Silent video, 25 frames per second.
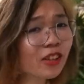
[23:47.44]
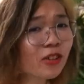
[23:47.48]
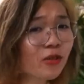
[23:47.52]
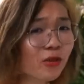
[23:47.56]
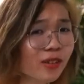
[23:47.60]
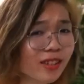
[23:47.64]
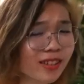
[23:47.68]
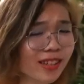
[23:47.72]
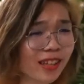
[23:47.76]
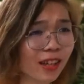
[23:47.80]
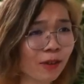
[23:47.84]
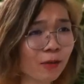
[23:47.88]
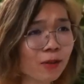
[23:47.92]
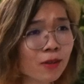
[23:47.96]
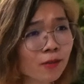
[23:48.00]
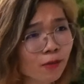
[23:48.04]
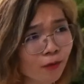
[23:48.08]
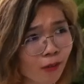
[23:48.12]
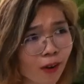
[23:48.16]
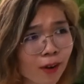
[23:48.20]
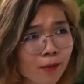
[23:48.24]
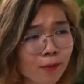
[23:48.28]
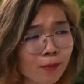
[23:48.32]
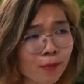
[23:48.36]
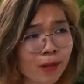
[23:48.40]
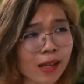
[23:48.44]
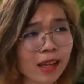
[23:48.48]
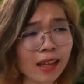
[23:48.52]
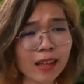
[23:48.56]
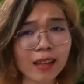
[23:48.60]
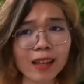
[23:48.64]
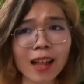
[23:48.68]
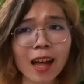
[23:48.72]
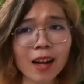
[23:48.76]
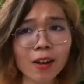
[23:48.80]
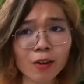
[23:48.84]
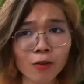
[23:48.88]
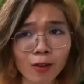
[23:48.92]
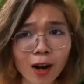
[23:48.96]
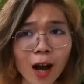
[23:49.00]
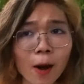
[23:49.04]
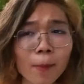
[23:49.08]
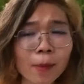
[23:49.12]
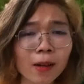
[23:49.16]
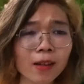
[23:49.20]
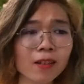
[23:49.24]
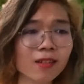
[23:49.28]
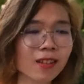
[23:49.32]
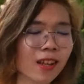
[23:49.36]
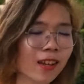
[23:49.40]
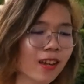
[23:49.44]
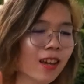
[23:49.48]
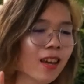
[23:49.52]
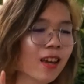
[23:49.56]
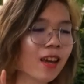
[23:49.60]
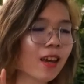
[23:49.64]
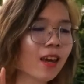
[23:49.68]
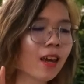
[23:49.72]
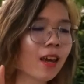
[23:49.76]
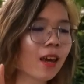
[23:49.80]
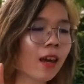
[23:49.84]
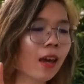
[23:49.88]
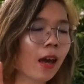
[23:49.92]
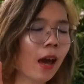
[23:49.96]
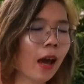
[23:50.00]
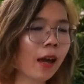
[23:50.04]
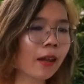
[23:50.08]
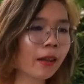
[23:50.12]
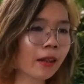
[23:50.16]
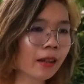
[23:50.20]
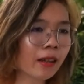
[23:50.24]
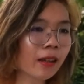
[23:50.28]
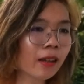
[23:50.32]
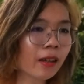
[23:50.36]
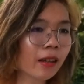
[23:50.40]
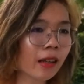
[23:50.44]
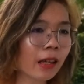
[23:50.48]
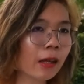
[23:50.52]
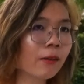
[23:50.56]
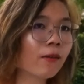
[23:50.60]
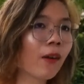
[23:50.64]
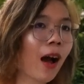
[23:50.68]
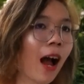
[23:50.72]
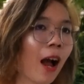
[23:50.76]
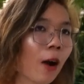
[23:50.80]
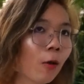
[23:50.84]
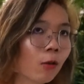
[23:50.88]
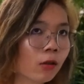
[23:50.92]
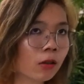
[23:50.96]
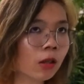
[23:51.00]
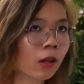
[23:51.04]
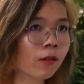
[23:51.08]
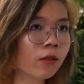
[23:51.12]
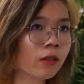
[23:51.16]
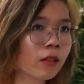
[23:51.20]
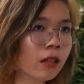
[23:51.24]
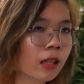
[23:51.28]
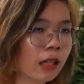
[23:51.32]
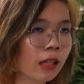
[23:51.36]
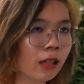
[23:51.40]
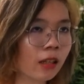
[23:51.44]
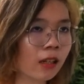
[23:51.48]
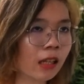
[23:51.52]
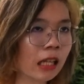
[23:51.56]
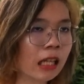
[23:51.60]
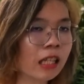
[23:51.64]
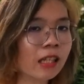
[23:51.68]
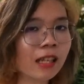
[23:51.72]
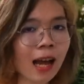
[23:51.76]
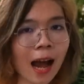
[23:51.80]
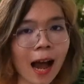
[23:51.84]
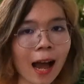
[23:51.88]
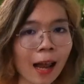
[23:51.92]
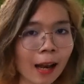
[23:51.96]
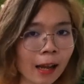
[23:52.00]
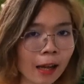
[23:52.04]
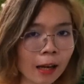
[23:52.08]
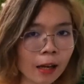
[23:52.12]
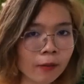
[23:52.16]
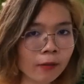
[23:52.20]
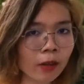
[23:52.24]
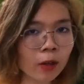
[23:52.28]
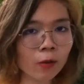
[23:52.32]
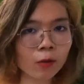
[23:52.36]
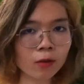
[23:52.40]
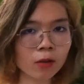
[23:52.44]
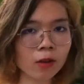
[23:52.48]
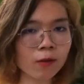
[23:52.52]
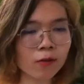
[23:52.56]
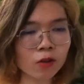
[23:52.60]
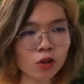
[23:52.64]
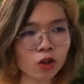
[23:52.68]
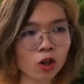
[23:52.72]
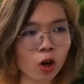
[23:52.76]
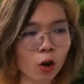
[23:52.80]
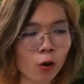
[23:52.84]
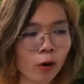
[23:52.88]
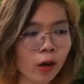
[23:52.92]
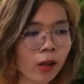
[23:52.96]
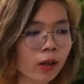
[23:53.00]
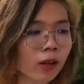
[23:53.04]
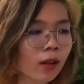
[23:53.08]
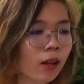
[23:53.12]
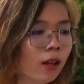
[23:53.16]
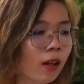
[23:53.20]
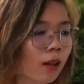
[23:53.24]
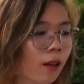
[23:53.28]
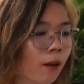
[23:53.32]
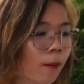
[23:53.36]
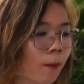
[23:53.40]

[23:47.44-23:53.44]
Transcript: interesting. It was fun being in that crowd because like I think if I would have seen it in Thailand, if they would have shown it,